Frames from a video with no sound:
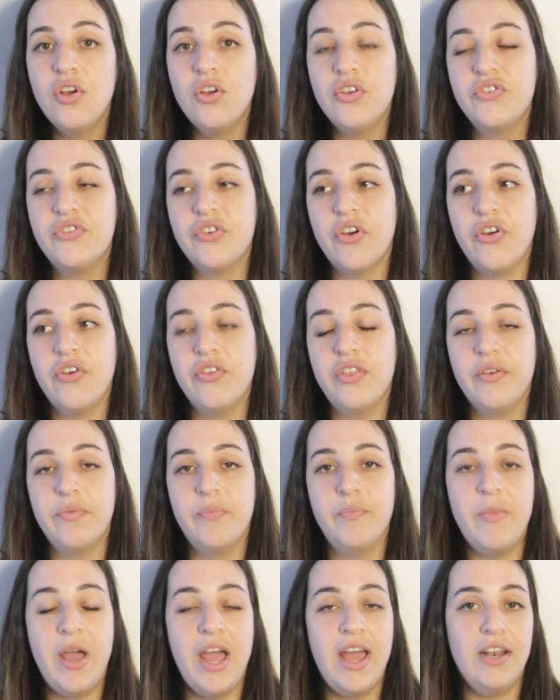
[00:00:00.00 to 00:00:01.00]
So the
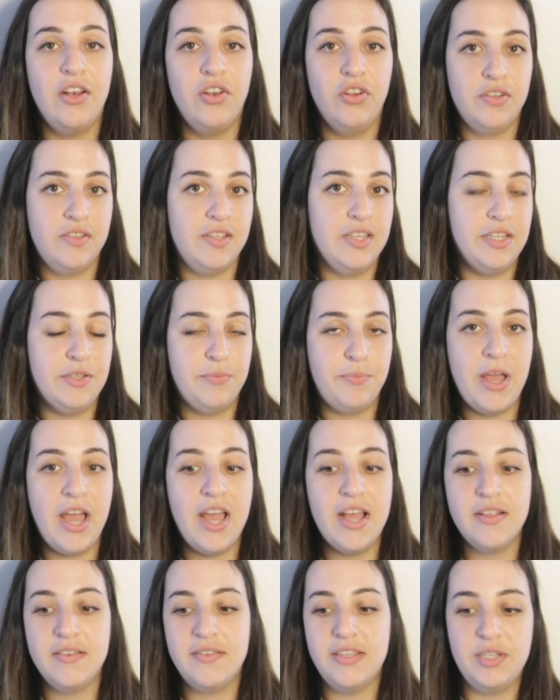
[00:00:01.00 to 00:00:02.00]
man looks at his
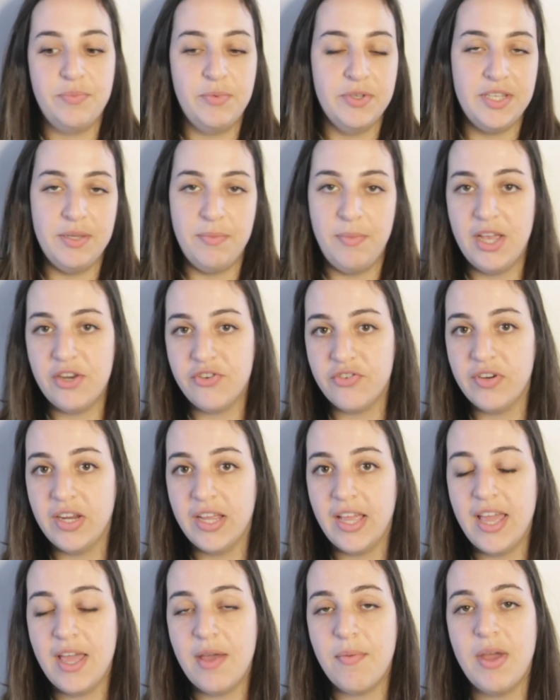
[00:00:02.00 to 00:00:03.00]
pants, he's busy
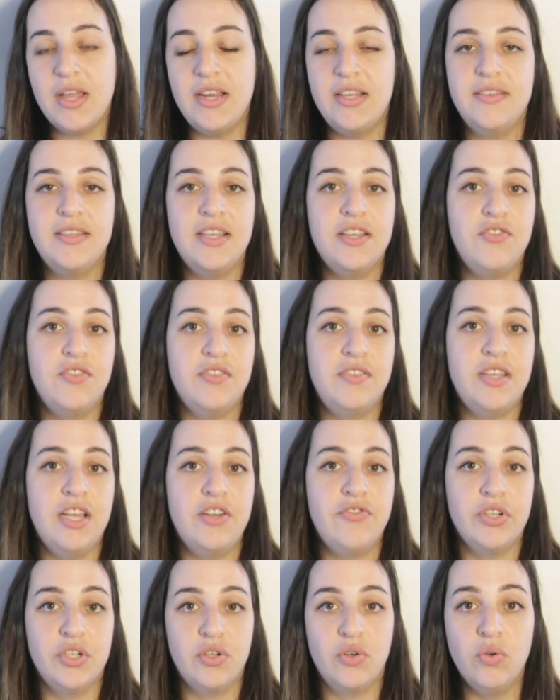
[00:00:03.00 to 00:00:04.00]
measuring him, and he says to
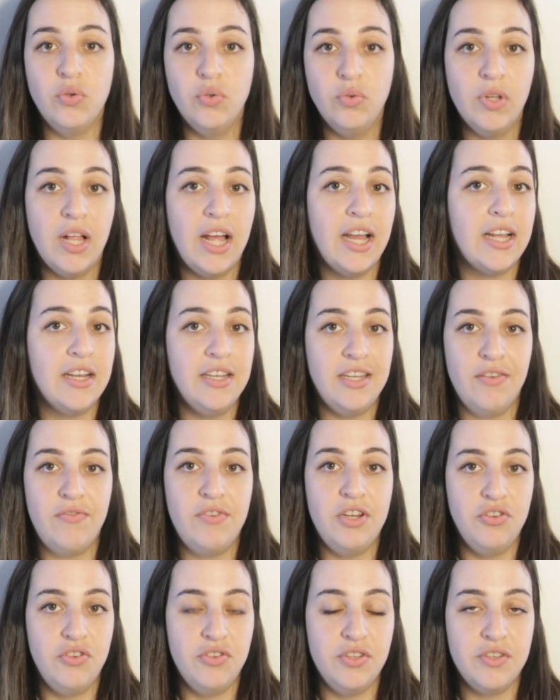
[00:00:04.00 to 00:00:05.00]
Cedric, cool, I can
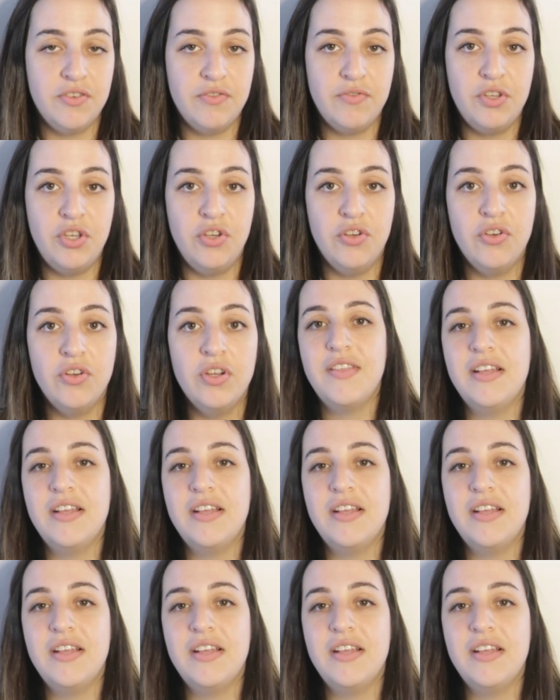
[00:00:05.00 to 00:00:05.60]
definitely do this for you.